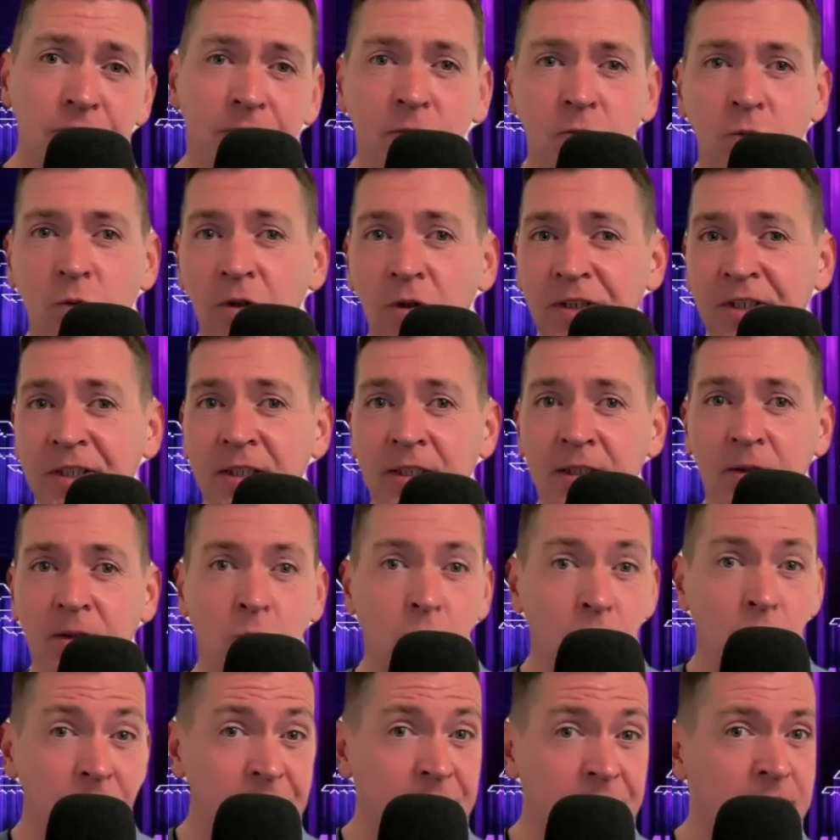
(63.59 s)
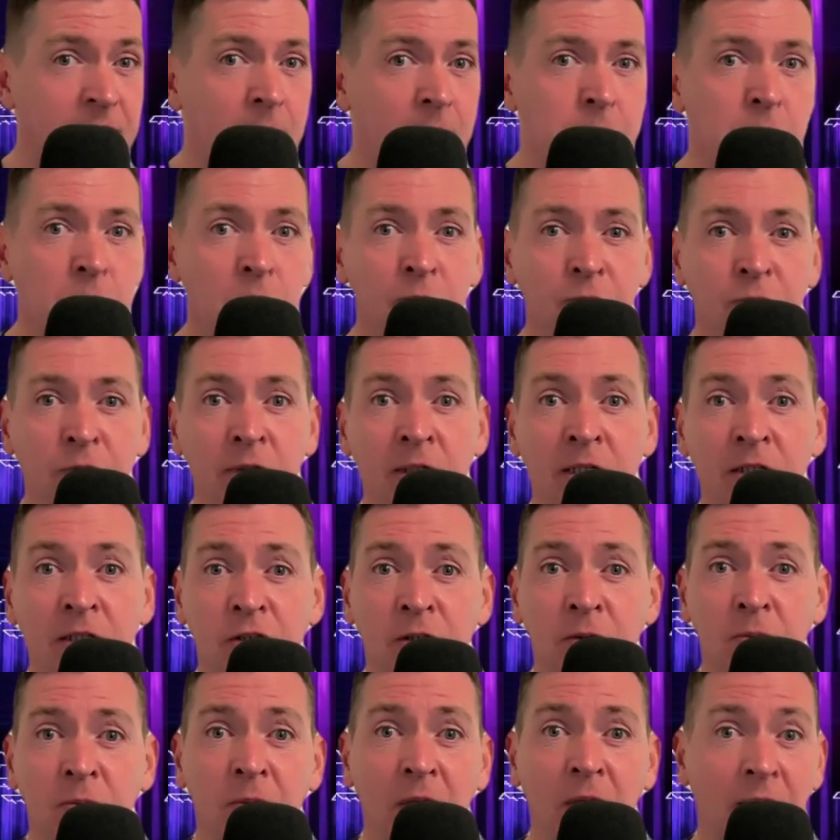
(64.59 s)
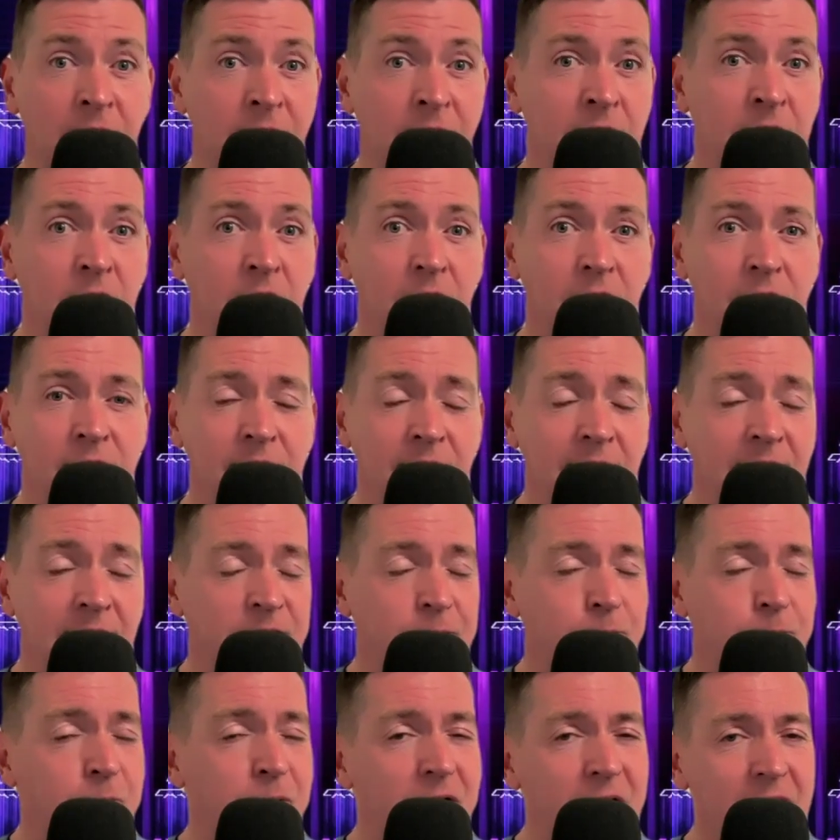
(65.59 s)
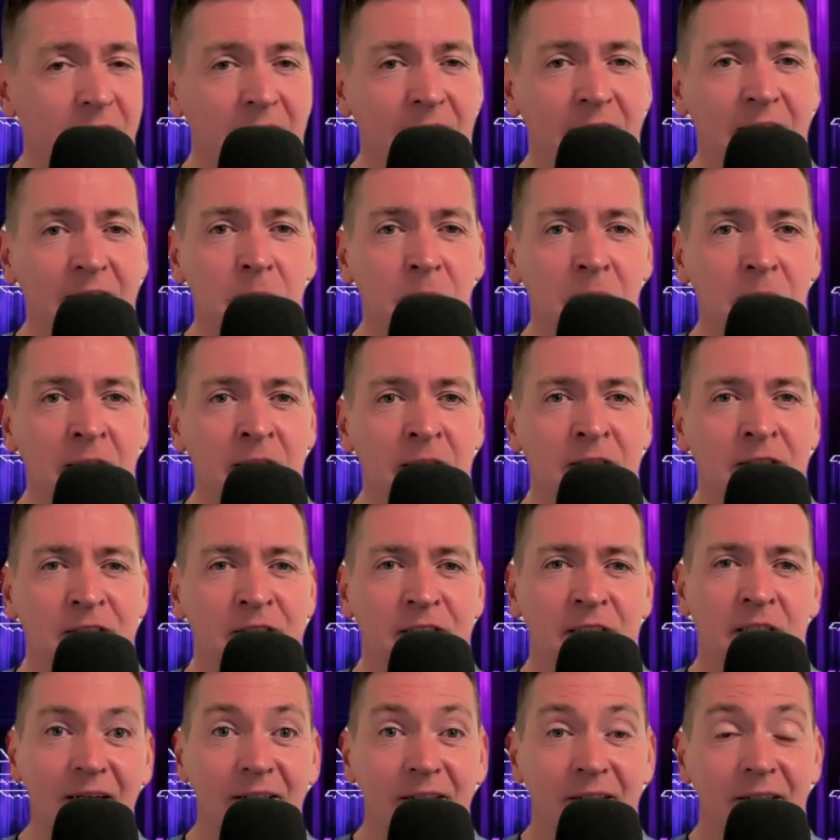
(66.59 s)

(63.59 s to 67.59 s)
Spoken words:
it wasn't the worst debut of a nation at the contest by any means.